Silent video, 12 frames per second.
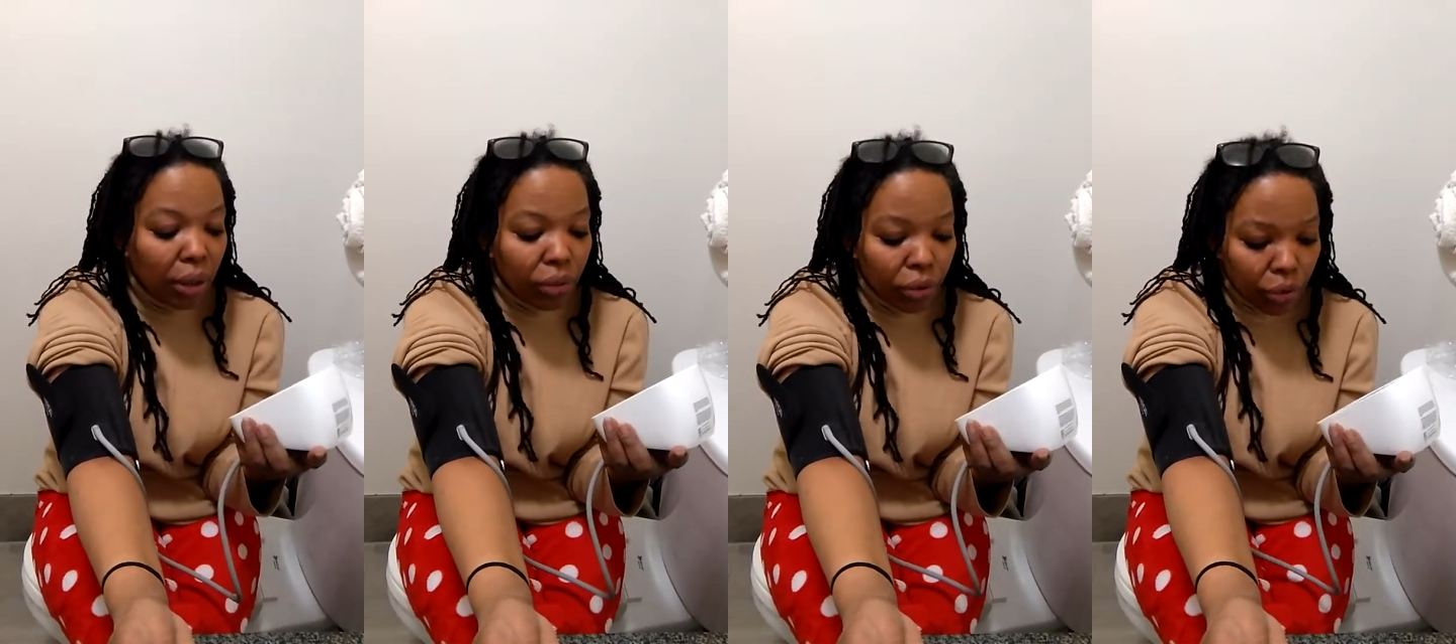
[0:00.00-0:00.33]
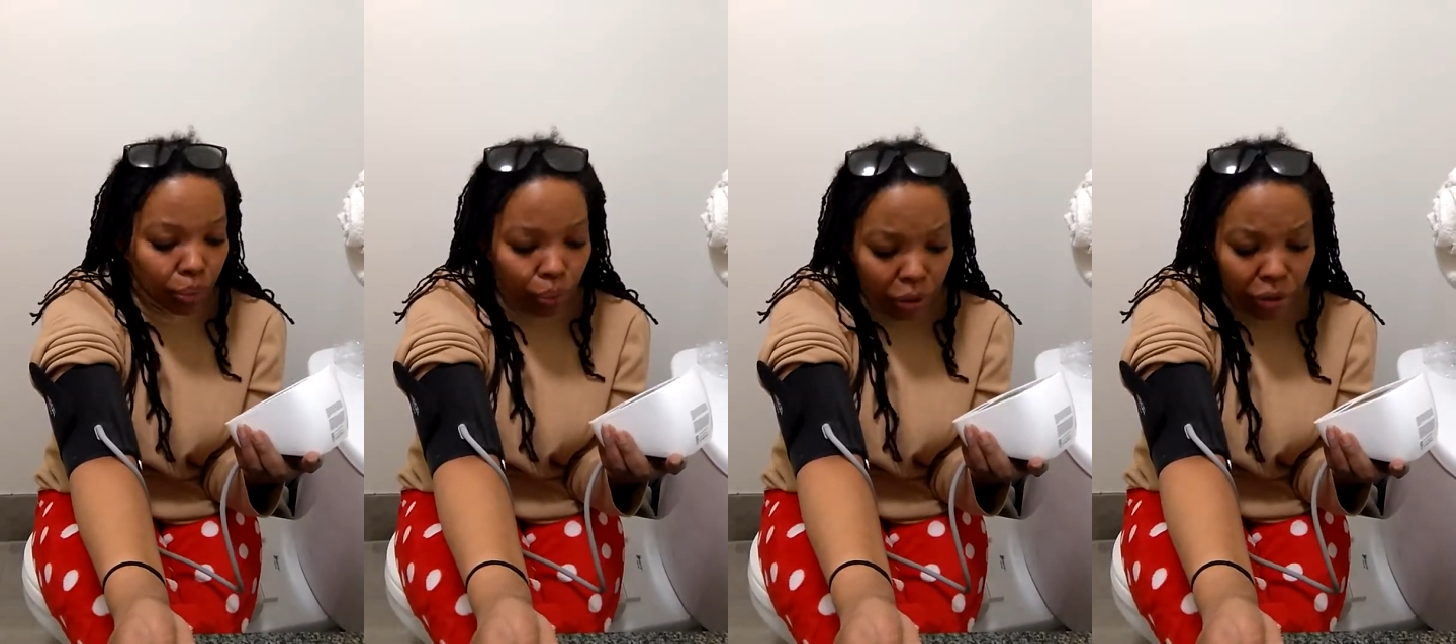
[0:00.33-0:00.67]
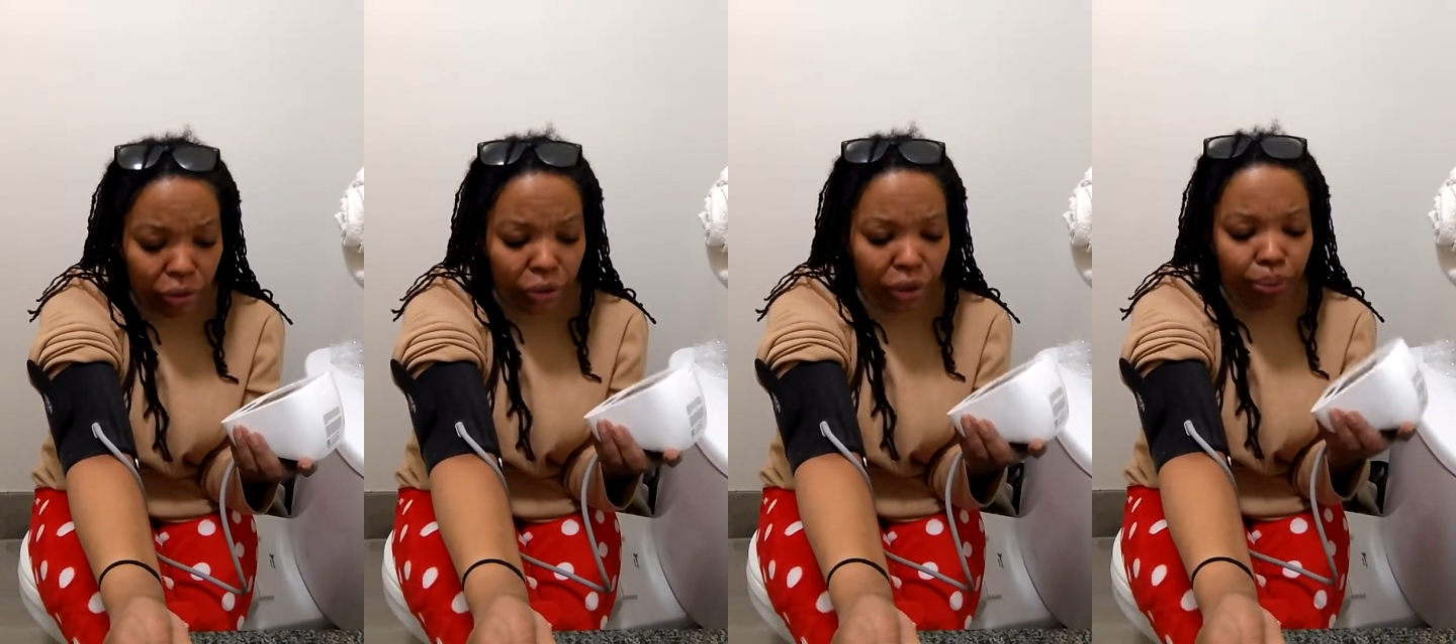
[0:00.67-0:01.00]

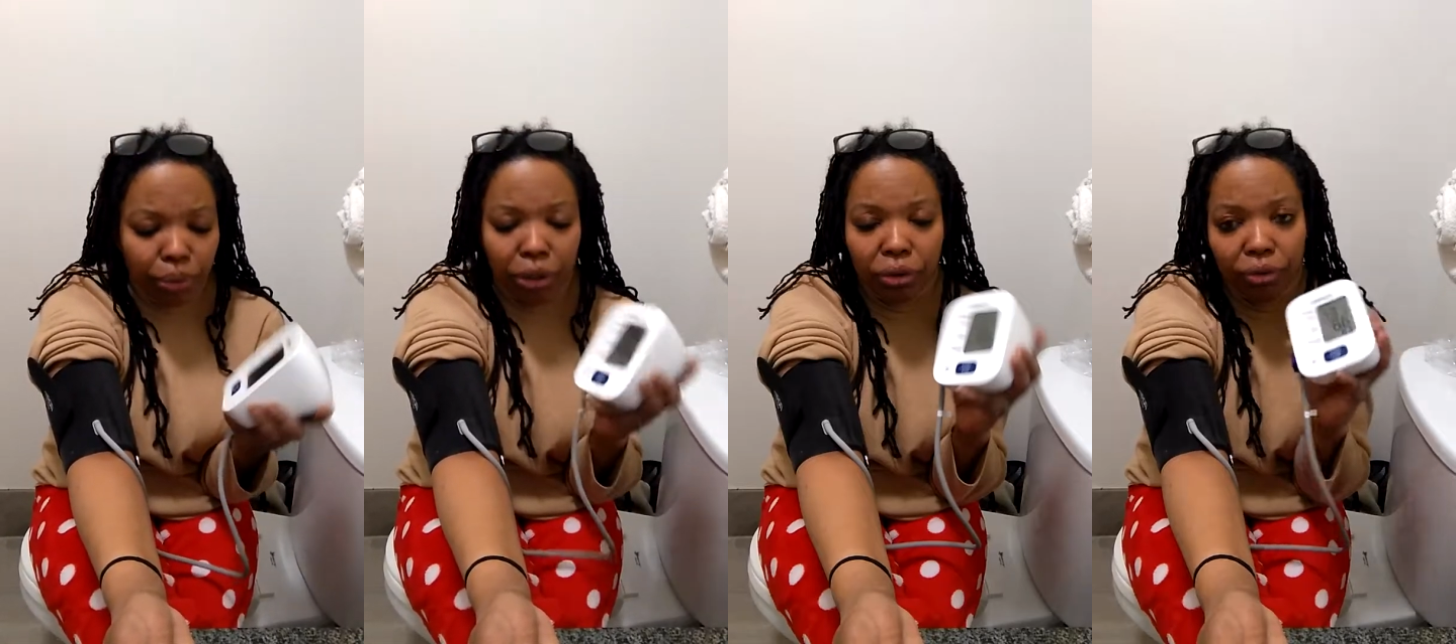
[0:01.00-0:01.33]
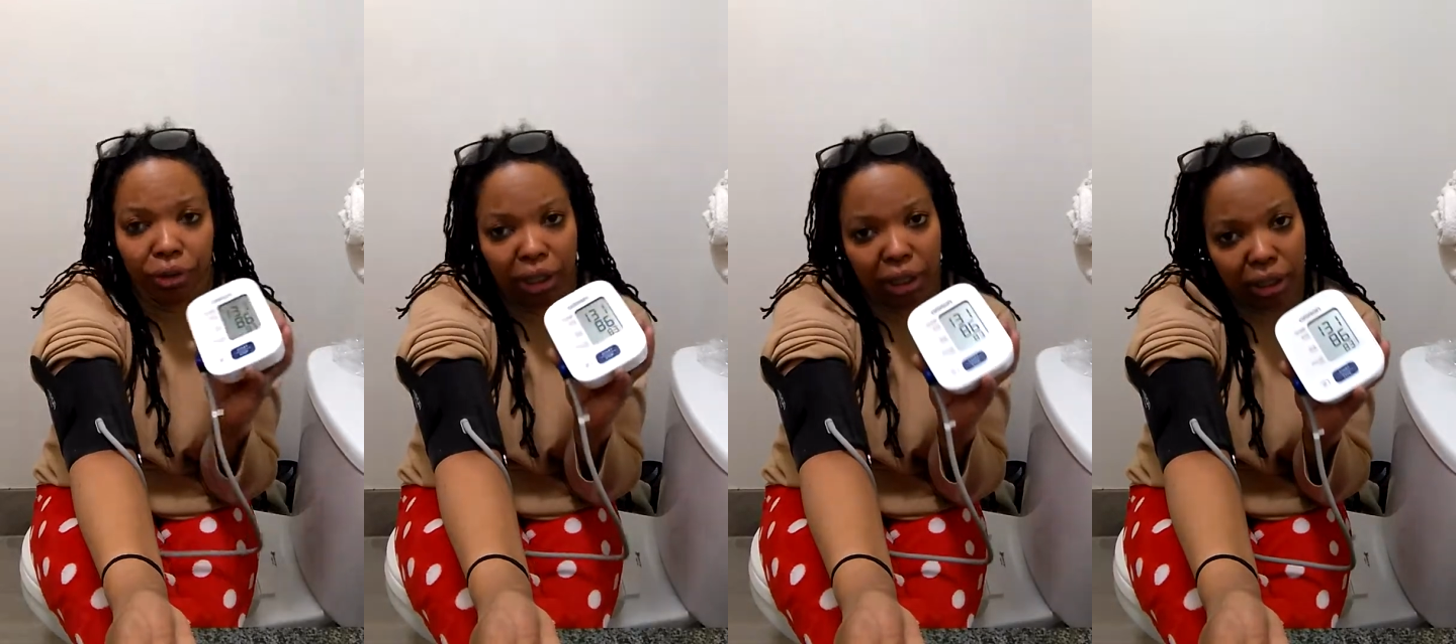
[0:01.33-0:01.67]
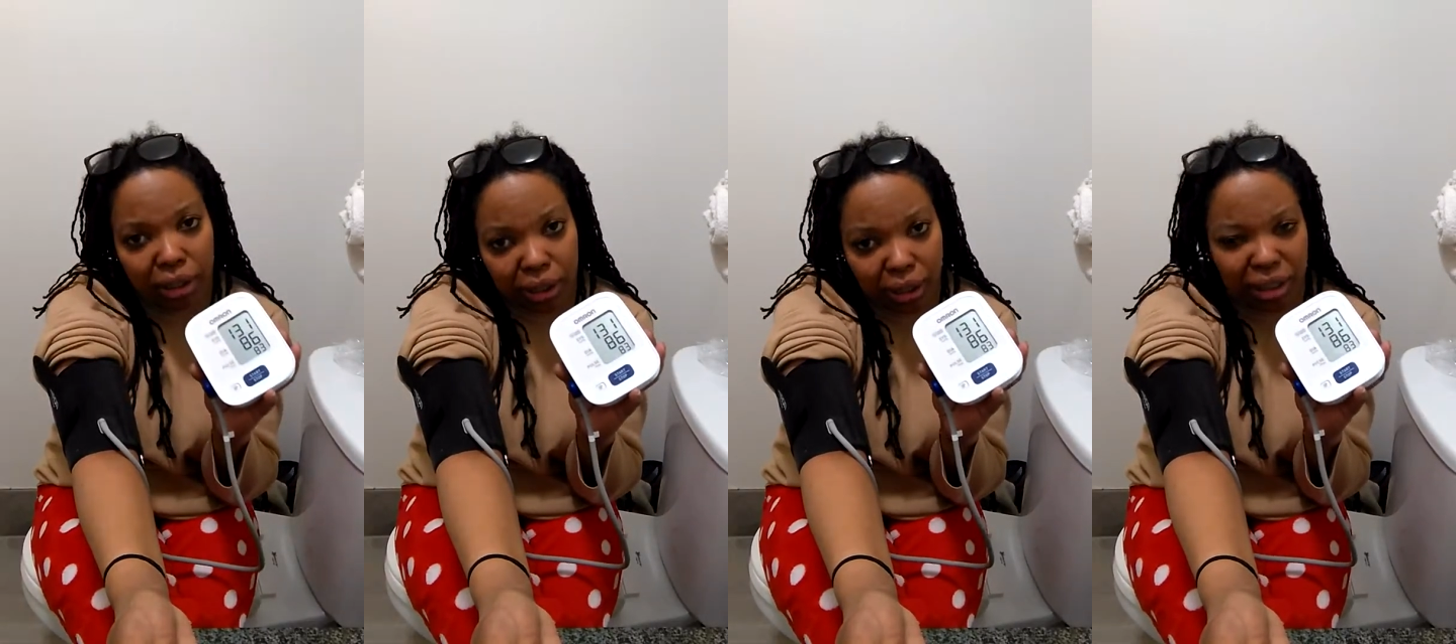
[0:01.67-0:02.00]

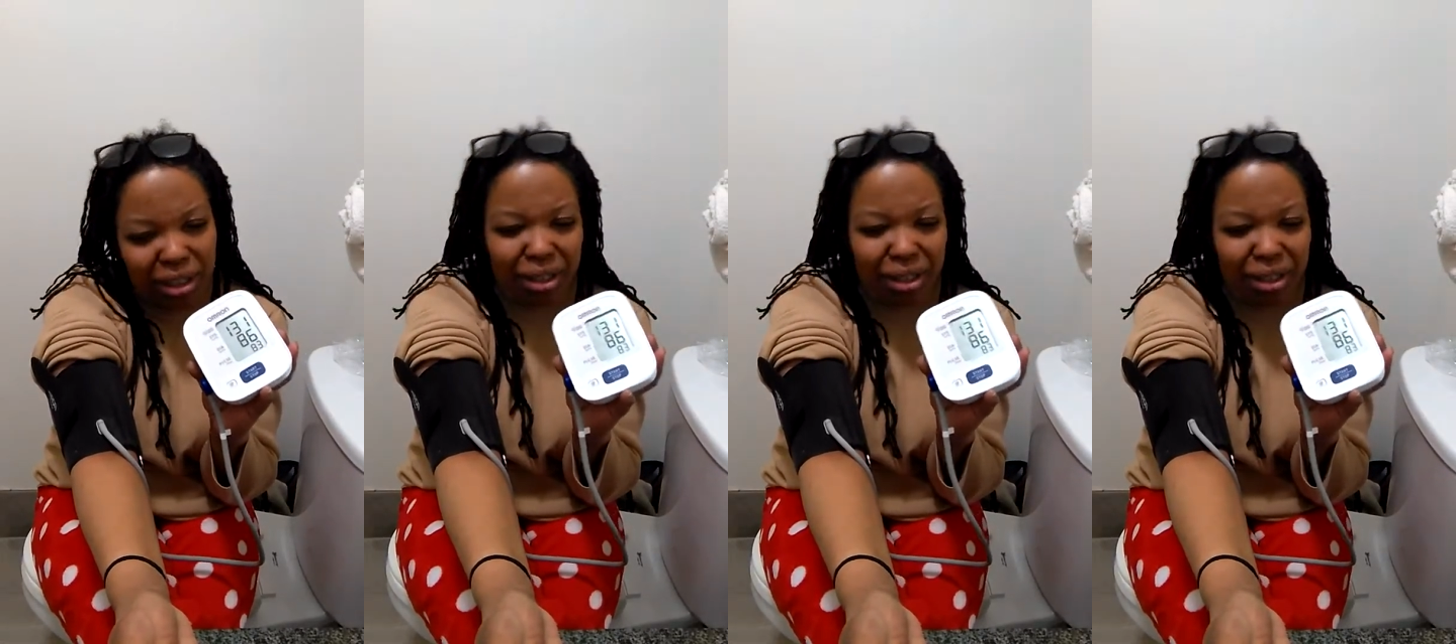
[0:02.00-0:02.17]
131/86